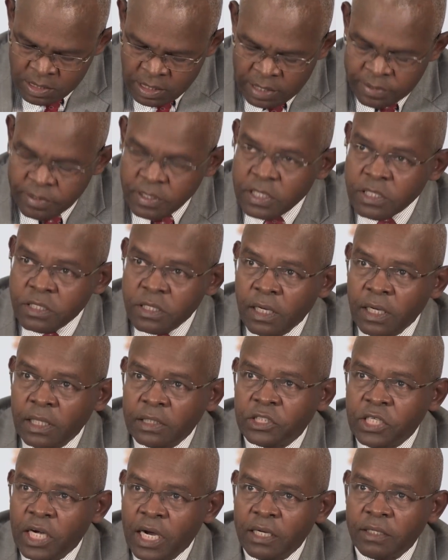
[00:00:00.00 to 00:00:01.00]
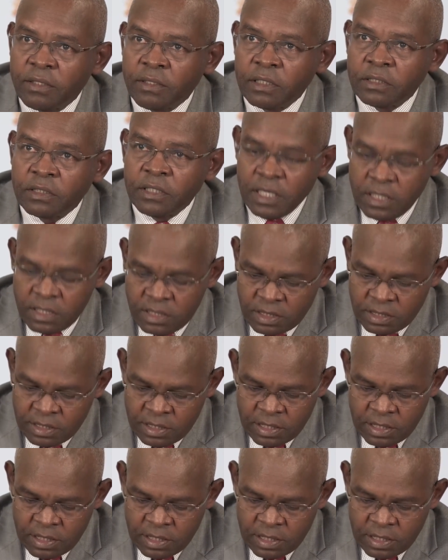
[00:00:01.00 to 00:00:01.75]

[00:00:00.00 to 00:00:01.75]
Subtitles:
And this chart that just